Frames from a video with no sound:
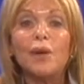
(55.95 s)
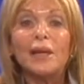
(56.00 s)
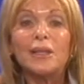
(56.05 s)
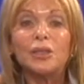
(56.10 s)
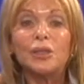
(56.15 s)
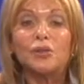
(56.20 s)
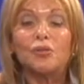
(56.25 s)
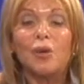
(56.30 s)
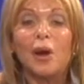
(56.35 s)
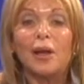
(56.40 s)

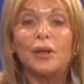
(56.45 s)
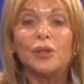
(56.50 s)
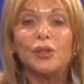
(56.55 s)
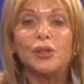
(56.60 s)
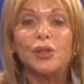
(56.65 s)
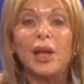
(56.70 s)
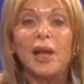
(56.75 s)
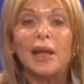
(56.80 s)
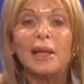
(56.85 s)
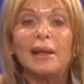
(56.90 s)
restaurant
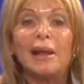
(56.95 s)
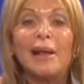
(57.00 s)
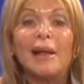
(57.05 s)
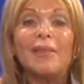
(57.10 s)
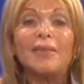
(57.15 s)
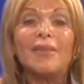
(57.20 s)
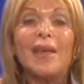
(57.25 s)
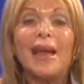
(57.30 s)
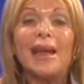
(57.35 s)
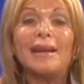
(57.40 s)
chain.
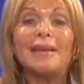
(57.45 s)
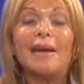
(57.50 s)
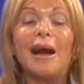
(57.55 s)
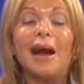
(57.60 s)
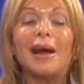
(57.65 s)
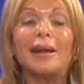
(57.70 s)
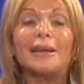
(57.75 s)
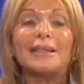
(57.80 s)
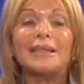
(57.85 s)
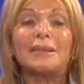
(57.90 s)
Thank
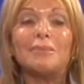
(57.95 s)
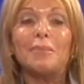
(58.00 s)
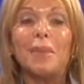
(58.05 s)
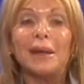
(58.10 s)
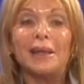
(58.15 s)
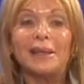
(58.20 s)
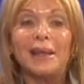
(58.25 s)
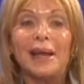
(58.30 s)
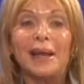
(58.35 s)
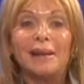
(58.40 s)
God it's
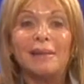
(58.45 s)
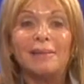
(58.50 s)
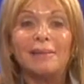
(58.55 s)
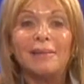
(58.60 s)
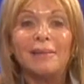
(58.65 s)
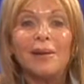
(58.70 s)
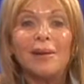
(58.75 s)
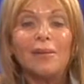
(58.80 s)
Monday.